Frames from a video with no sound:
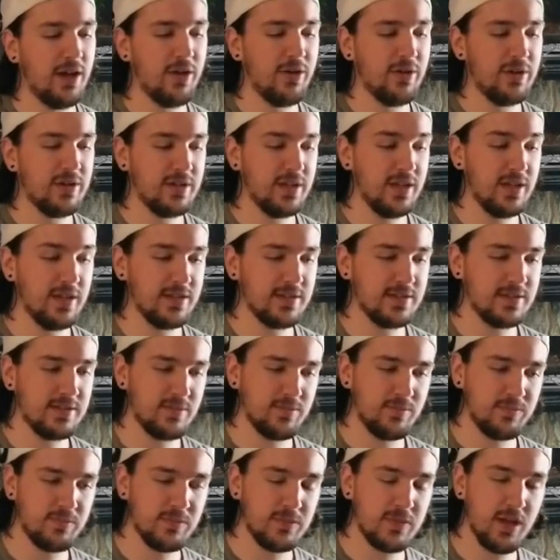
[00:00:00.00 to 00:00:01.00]
it takes
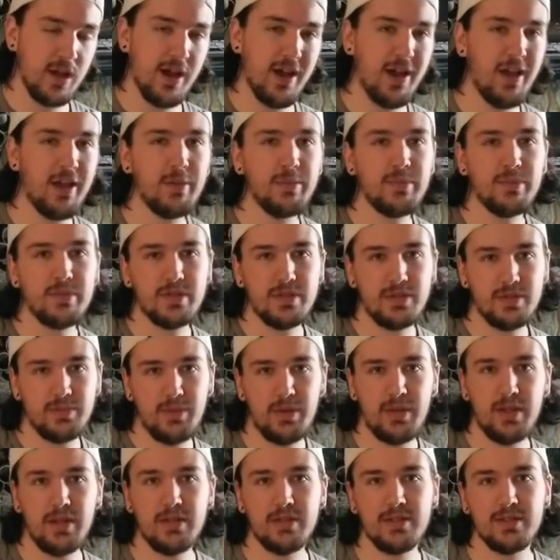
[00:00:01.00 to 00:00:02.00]
time,
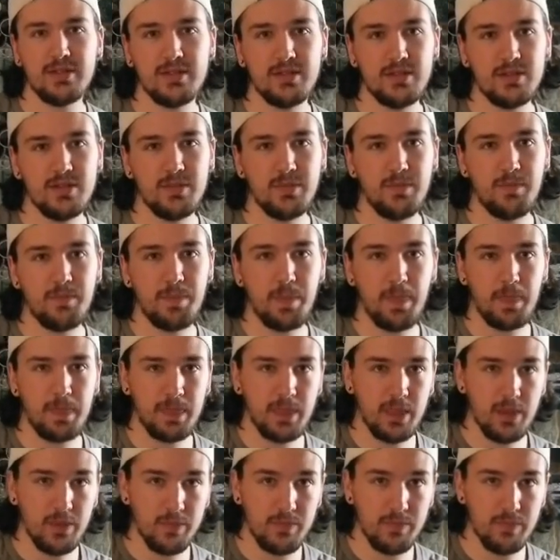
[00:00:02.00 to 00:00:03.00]
space,
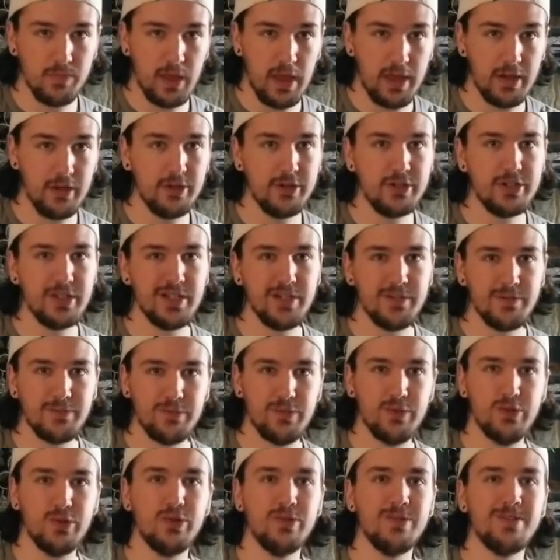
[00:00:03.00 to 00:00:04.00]
energy,
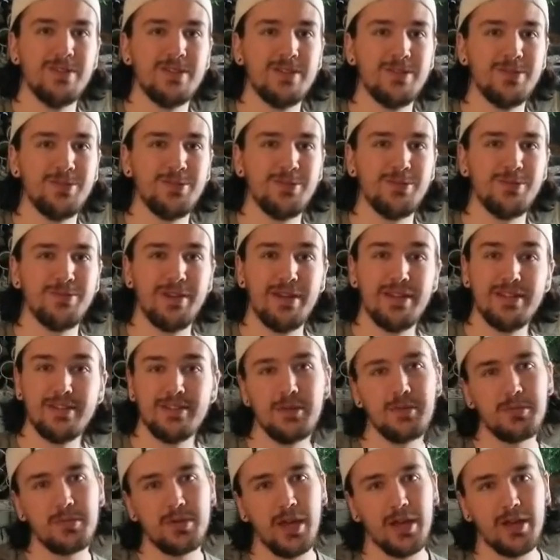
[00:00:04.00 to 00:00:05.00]
food to raise
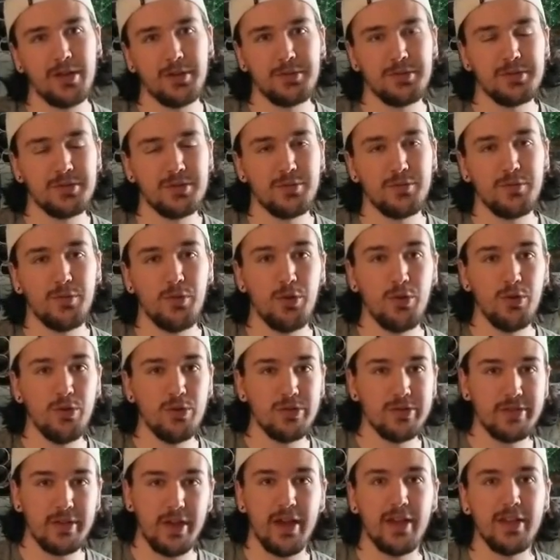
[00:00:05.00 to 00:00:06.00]
up geckos to full
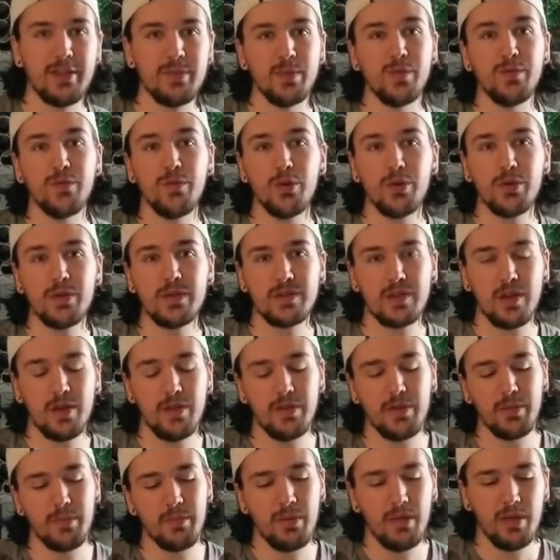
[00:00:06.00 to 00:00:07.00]
size before you sell
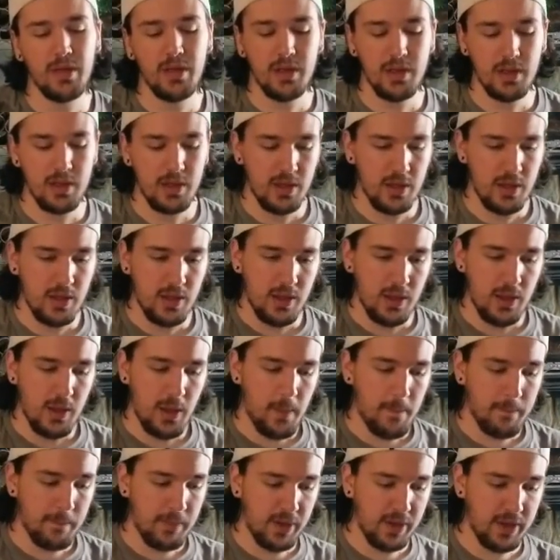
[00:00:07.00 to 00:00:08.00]
them.
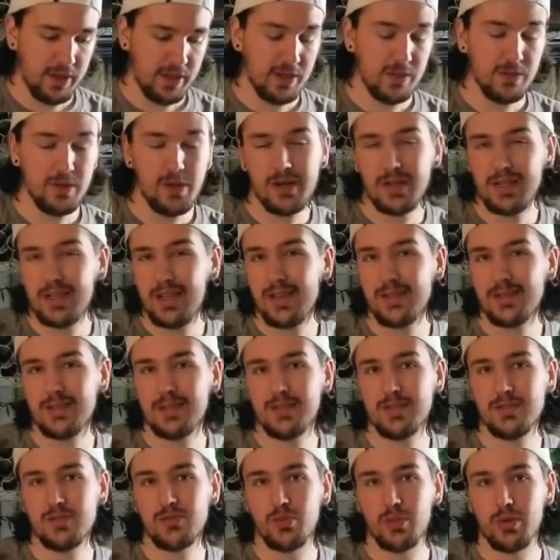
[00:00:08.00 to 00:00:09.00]
But in a lot of cases,
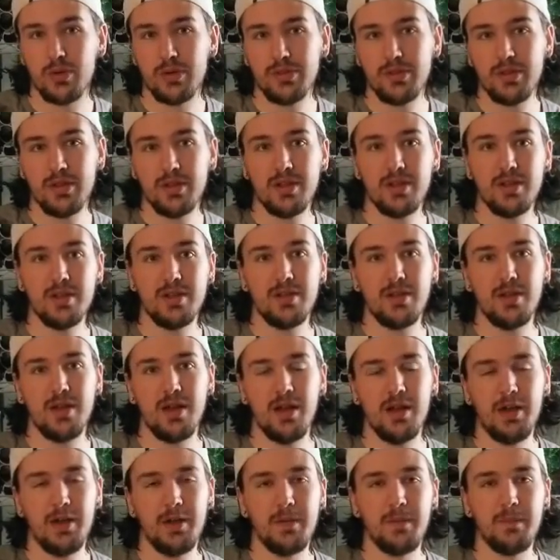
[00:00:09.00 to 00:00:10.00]
it's worth it.
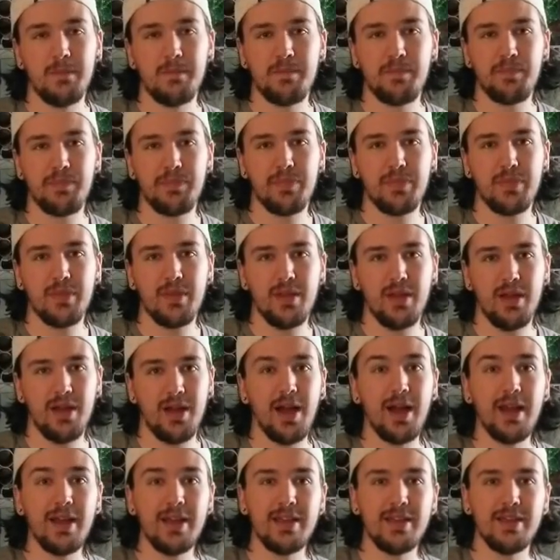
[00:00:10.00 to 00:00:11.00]

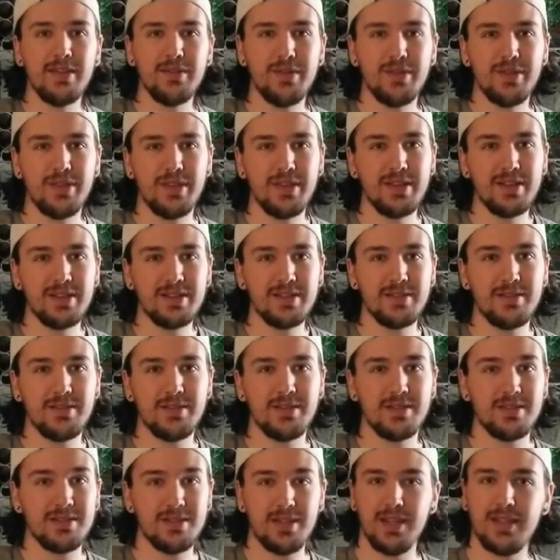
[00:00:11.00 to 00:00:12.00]
I even think
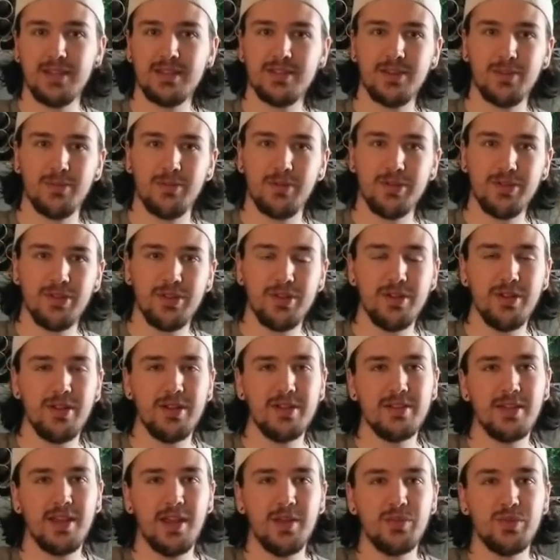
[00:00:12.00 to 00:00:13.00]
snakes are worth it a lot of
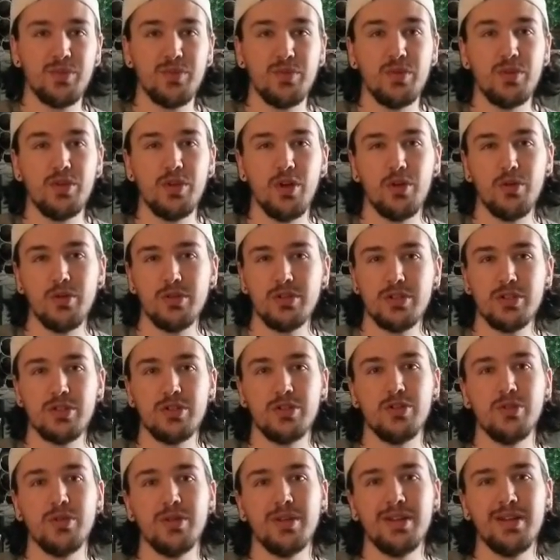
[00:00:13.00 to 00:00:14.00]
times. If you know what you're
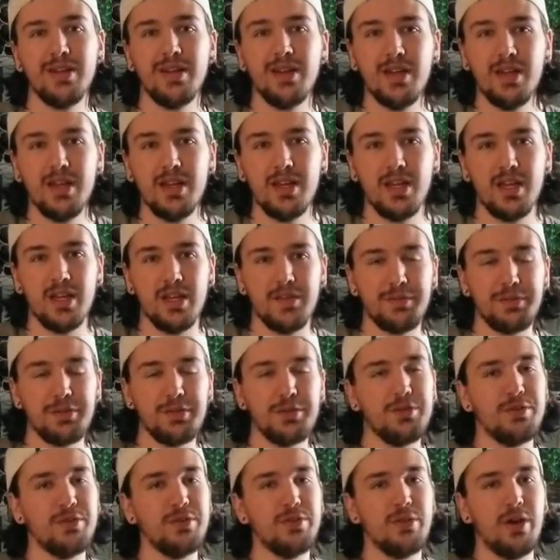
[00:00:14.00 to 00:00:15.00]
doing, if
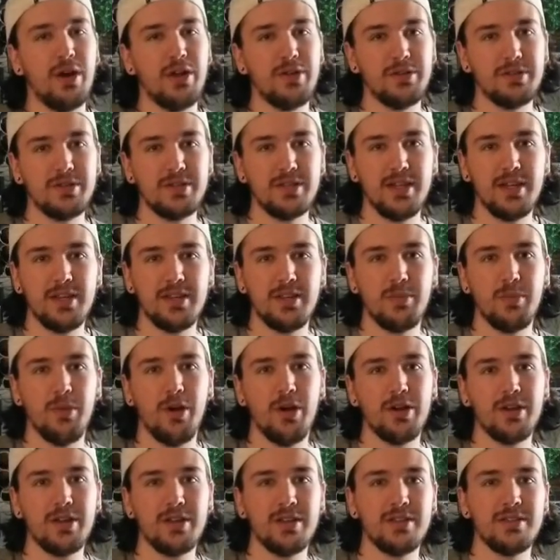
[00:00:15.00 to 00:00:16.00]
you understand the
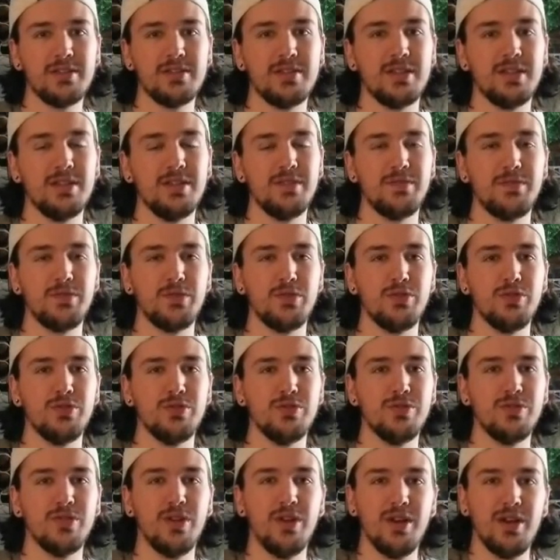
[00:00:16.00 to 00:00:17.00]
markets, if
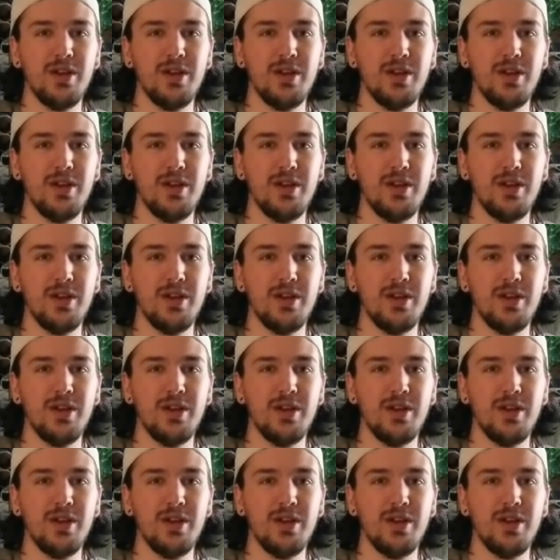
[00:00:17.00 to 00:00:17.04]
you